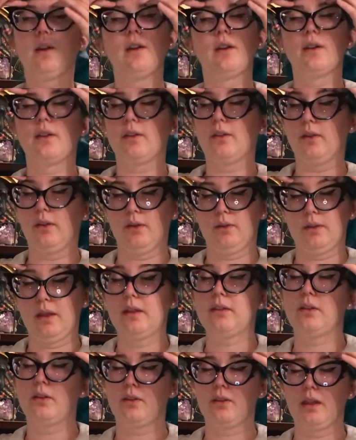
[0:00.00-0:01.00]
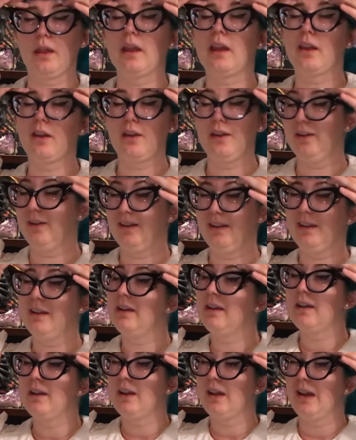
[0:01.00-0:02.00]
So that took like a good
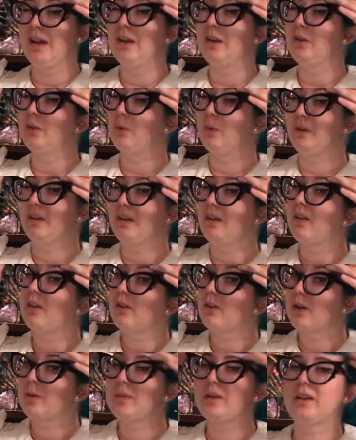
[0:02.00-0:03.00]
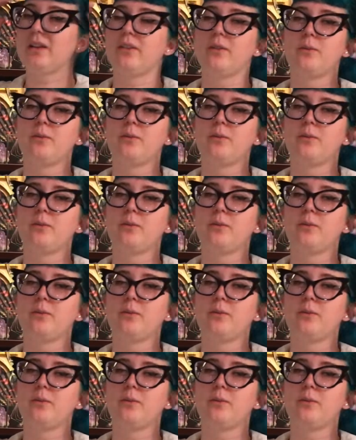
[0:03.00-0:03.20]
20 to 30 minutes